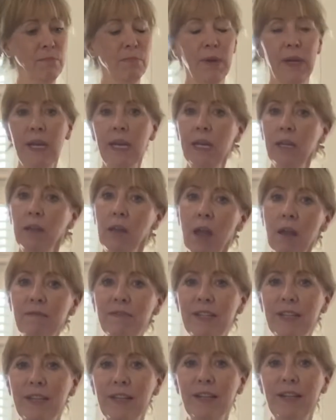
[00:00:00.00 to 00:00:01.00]
but he loved
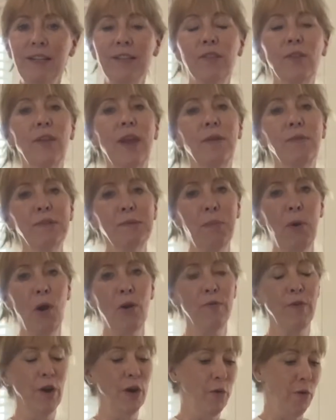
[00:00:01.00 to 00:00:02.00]
it, and so that was part
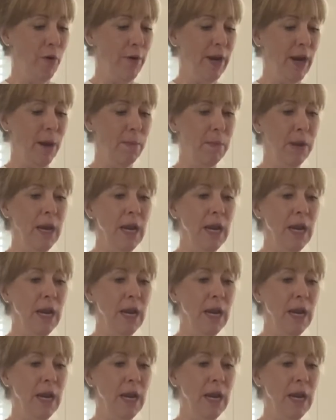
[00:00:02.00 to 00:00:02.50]
of our growing up.